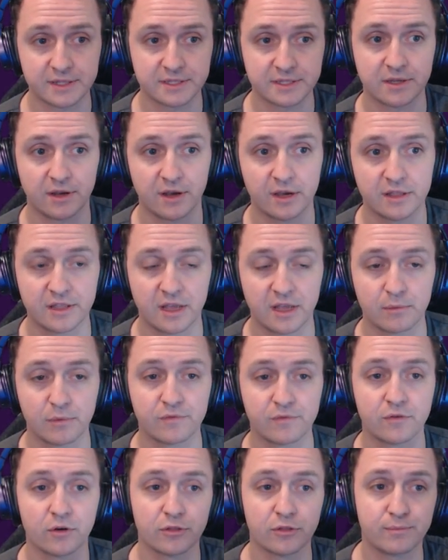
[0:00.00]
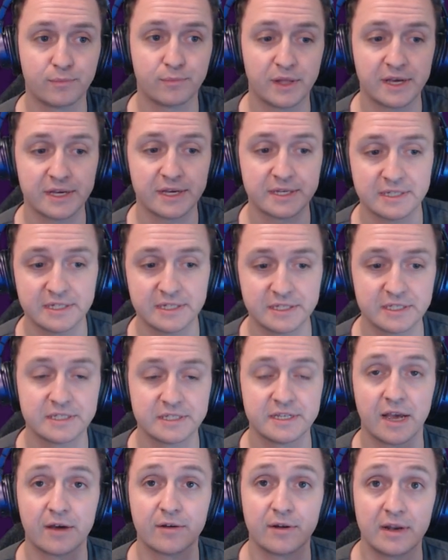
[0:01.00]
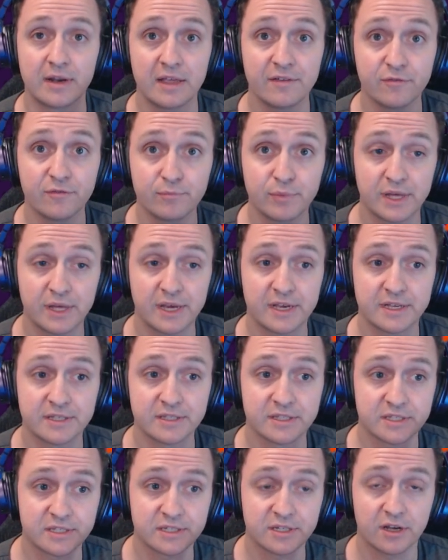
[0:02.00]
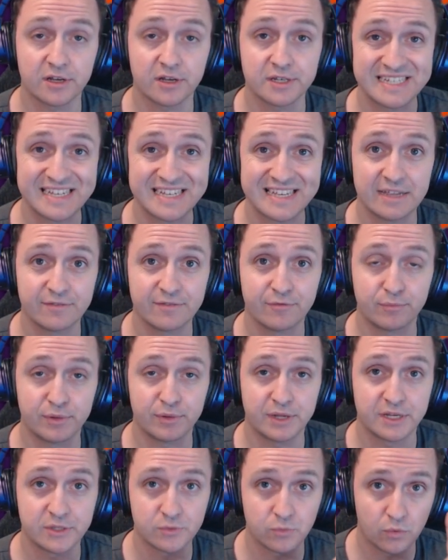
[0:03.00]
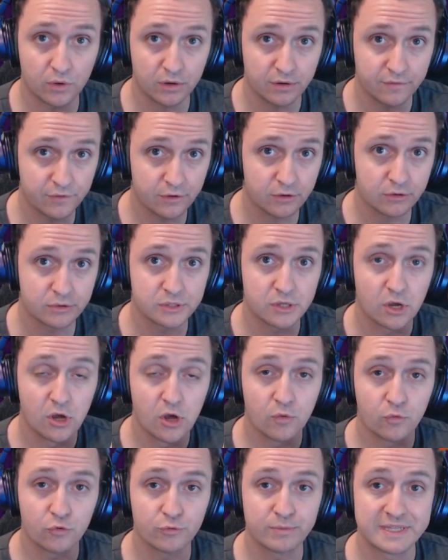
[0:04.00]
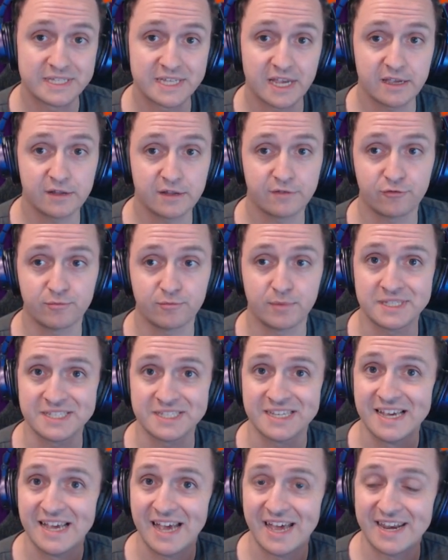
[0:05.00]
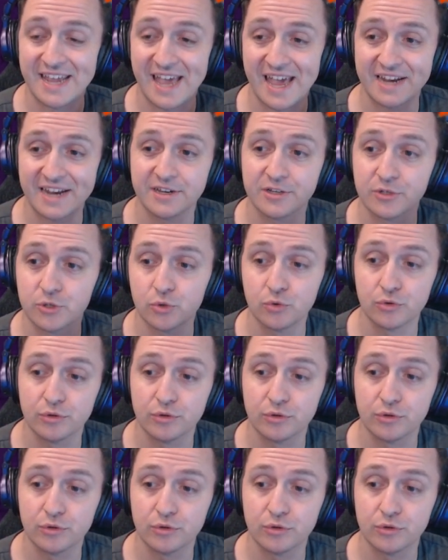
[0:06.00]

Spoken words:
side there, we've got the players listed down, 11 players, the starting 11 players. One of those will be taken from us and added to